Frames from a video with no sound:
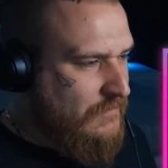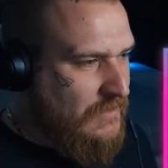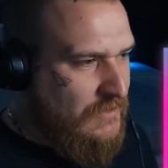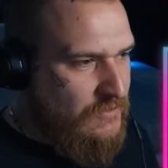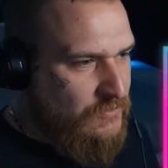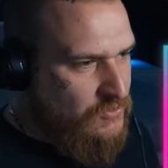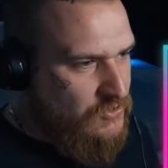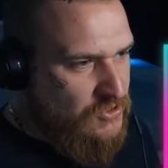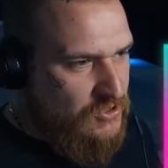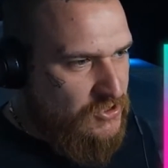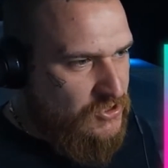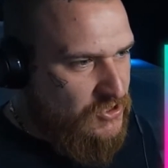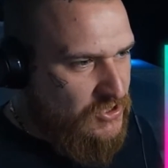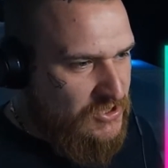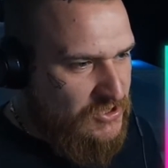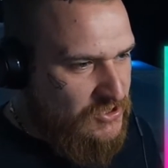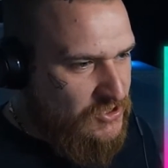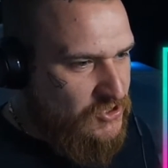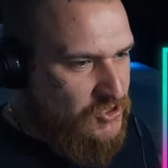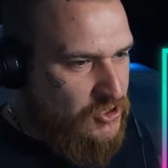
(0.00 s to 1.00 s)
It's a
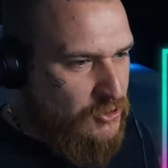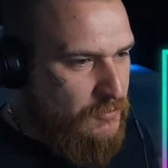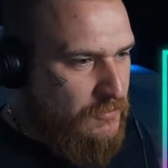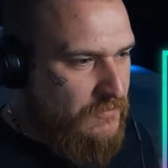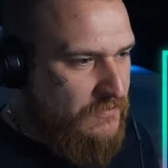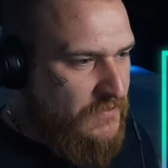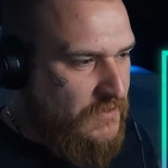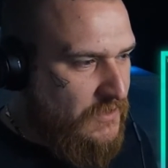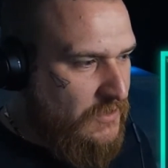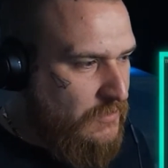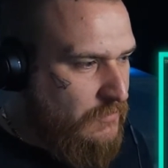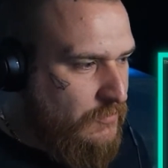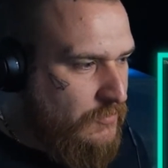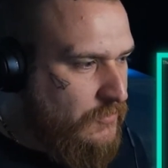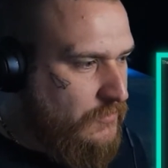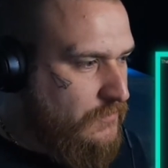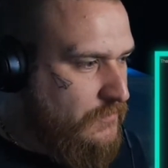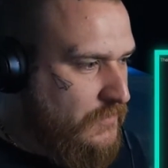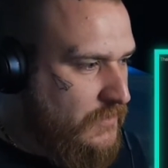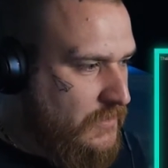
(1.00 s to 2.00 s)
stupid thing,
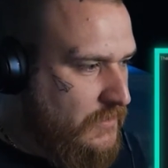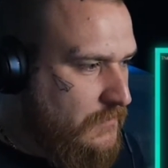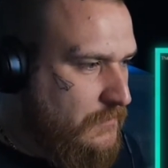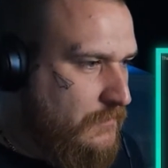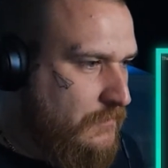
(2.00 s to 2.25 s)
but yeah.